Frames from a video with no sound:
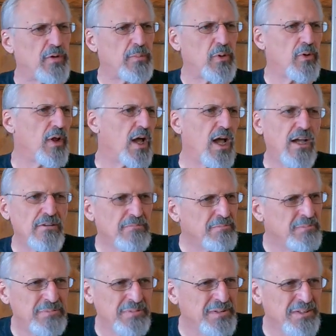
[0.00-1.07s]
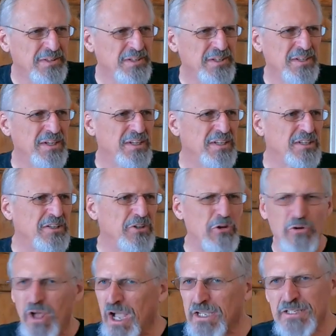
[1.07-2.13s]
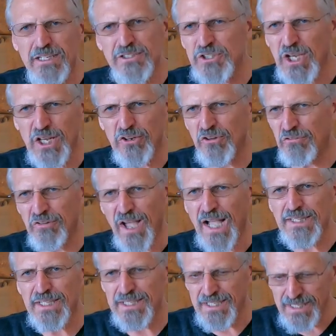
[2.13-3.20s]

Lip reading: him or not. You're not going to change the fact that